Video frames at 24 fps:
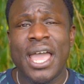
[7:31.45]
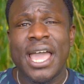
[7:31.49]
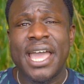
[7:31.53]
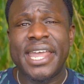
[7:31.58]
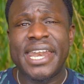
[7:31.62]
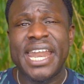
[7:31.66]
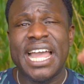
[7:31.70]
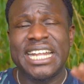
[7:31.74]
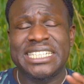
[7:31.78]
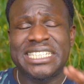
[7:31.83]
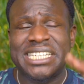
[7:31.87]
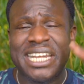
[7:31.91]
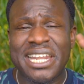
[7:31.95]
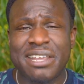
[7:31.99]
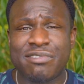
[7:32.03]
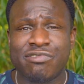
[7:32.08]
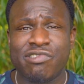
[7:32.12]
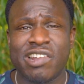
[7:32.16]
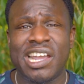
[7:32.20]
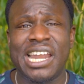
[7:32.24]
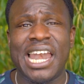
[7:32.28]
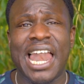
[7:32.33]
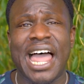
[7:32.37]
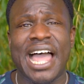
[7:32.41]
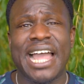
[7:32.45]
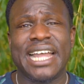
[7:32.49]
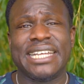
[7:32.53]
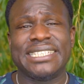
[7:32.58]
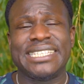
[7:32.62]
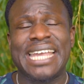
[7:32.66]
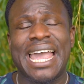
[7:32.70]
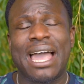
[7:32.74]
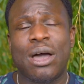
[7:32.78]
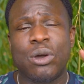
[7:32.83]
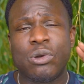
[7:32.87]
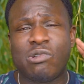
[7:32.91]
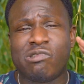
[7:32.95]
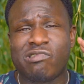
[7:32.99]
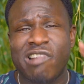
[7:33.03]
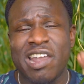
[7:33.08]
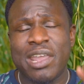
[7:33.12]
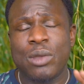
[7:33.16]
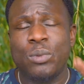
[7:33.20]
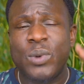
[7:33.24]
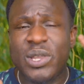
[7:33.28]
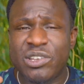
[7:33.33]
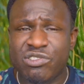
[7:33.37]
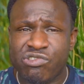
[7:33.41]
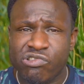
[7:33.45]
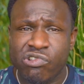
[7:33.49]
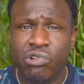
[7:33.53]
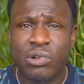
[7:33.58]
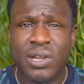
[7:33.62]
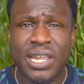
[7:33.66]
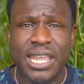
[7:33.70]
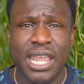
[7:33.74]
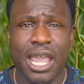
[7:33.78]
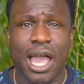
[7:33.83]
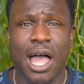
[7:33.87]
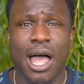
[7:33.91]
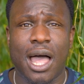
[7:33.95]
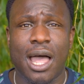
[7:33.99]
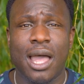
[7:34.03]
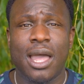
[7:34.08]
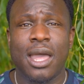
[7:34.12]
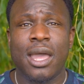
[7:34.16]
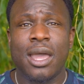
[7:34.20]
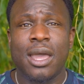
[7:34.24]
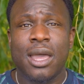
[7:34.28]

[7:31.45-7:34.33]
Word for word: and actually realize how great we truly are